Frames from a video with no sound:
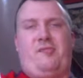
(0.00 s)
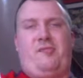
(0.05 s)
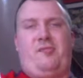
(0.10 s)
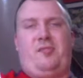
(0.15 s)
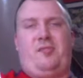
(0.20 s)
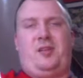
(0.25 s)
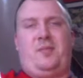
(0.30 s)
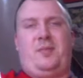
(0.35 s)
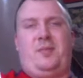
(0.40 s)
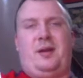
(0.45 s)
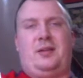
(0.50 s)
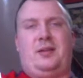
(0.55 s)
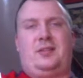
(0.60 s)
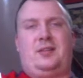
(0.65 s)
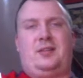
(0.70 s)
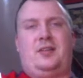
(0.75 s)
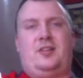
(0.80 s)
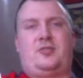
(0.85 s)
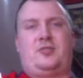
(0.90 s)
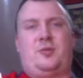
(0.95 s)
Compared to
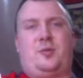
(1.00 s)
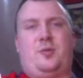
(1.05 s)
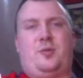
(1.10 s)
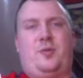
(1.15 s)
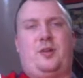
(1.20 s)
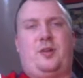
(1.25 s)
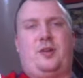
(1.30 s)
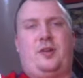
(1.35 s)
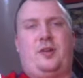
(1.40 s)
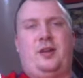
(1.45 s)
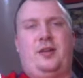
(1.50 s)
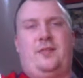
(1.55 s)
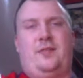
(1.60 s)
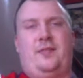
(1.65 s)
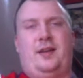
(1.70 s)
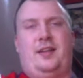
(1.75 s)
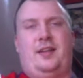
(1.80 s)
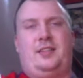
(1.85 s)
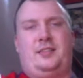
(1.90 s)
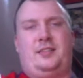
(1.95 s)
last week, we've got in their
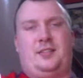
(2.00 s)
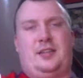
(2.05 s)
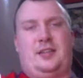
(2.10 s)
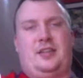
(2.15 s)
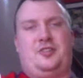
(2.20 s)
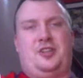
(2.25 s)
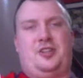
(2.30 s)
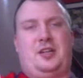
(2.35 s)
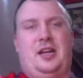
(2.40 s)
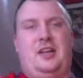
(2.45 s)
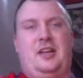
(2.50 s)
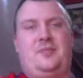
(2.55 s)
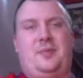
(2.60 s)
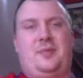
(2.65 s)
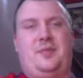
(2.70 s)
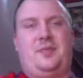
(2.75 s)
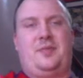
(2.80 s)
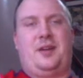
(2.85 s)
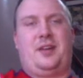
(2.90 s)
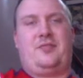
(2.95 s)
faces and actually gave them a
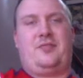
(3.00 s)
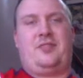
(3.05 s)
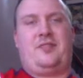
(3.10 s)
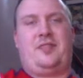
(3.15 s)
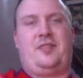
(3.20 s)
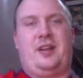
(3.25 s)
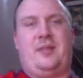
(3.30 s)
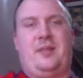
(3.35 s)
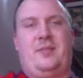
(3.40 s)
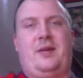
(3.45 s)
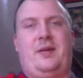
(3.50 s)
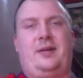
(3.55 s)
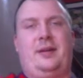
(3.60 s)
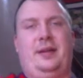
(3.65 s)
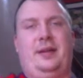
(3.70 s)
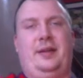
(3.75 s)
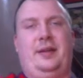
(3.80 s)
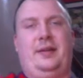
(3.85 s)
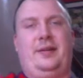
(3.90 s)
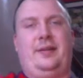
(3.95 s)
fucking run for their money.
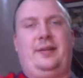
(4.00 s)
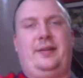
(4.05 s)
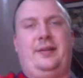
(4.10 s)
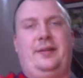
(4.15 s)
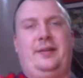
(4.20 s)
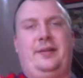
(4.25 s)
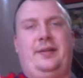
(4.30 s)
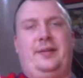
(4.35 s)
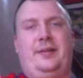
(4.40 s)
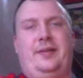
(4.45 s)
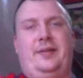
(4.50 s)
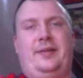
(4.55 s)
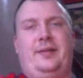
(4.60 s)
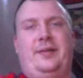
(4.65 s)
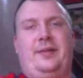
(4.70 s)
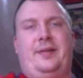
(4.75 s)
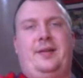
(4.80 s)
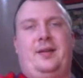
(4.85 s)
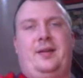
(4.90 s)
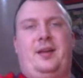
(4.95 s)

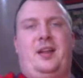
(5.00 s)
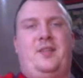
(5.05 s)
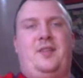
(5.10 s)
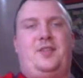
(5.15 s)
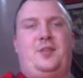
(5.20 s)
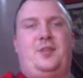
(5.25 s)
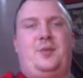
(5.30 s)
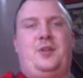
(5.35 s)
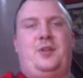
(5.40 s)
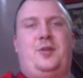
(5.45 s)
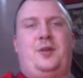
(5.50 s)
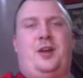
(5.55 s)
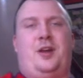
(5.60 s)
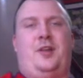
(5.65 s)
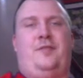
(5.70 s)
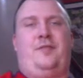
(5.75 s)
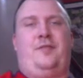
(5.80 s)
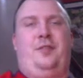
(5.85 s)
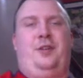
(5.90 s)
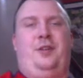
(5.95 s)
Every time we do get
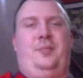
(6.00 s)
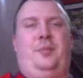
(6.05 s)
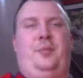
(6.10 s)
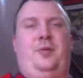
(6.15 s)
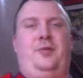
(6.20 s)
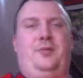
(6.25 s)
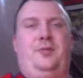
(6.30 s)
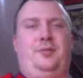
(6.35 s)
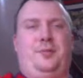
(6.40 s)
off on the ball,